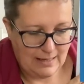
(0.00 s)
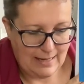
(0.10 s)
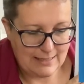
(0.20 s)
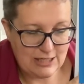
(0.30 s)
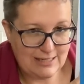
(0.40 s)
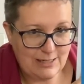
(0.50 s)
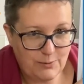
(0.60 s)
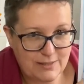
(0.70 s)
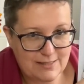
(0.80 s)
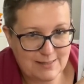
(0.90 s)
Angela
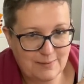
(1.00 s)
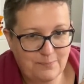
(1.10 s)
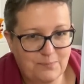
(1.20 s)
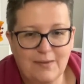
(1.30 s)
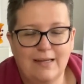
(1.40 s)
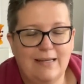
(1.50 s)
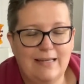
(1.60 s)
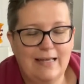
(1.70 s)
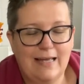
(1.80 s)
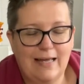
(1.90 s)
Lewis.
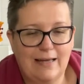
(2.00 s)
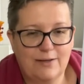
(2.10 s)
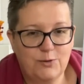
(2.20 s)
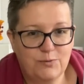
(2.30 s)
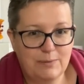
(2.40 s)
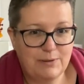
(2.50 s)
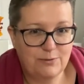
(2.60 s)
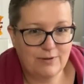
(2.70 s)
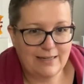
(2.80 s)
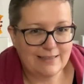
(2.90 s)
I couldn't read my own
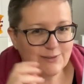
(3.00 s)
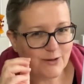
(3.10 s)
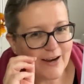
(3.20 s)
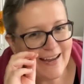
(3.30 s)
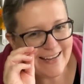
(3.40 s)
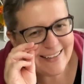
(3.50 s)
writing, sorry.